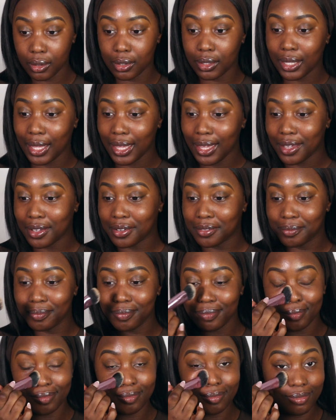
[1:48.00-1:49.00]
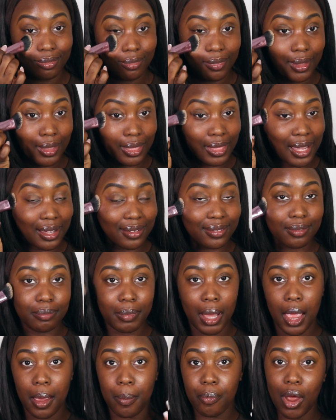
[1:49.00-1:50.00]
Okay, that's
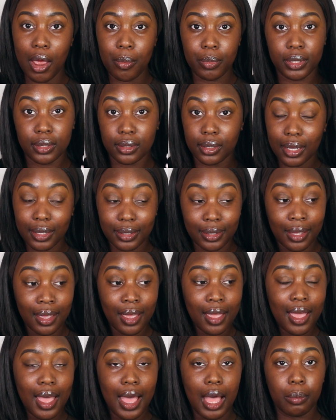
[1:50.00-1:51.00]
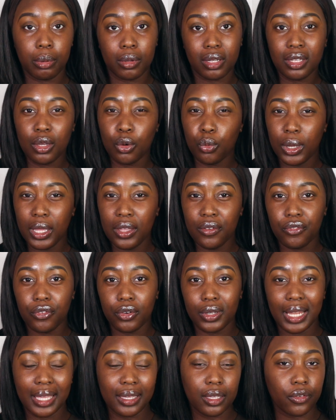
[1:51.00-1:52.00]
my primer's done. I'm gonna wait
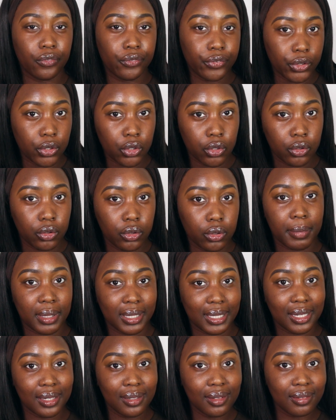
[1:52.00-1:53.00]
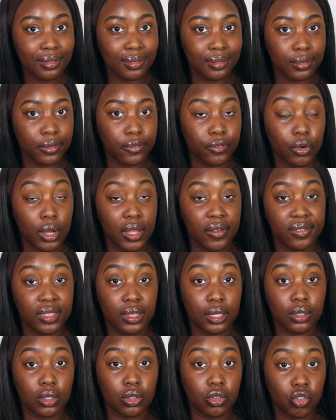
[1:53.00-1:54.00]
for like a few minutes for
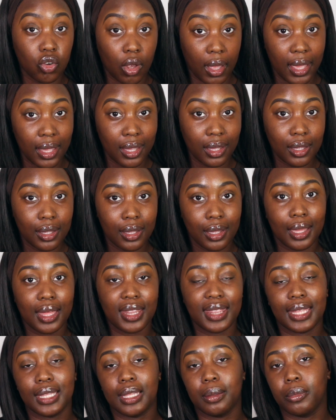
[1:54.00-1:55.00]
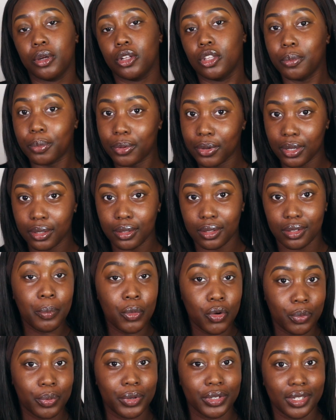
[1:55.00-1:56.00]
everything to dry, and then I'm going to put
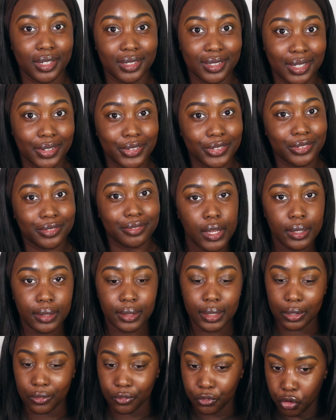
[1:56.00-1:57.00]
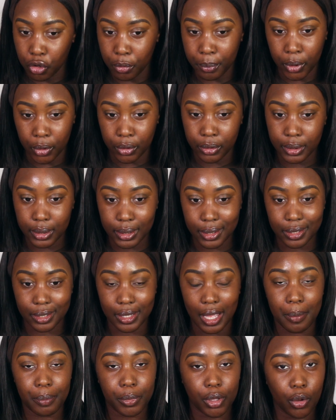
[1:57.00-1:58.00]
more products on. First and foremost,
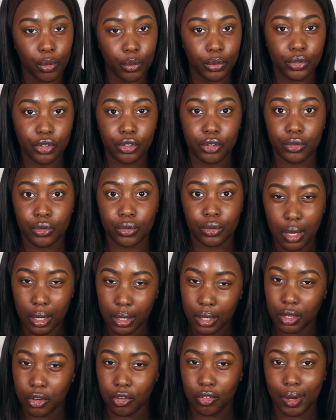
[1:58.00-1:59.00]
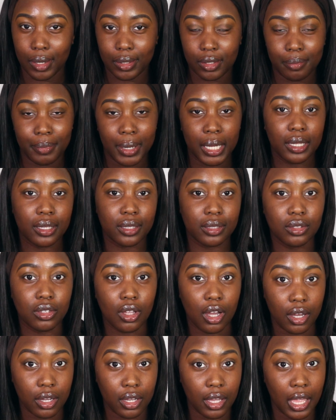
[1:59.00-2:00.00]
I'm going to colour correct my
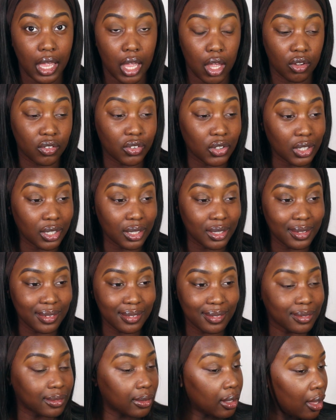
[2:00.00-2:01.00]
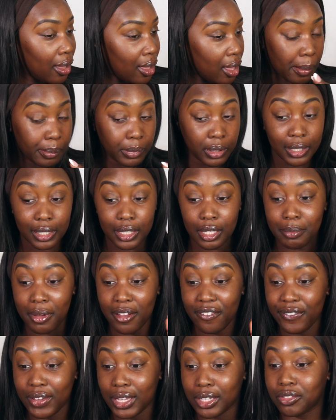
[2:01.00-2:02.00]
darker areas. I'm looking at
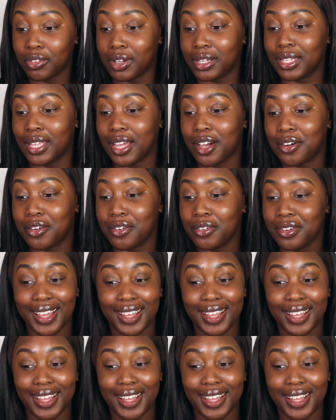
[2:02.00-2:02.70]
my face right now,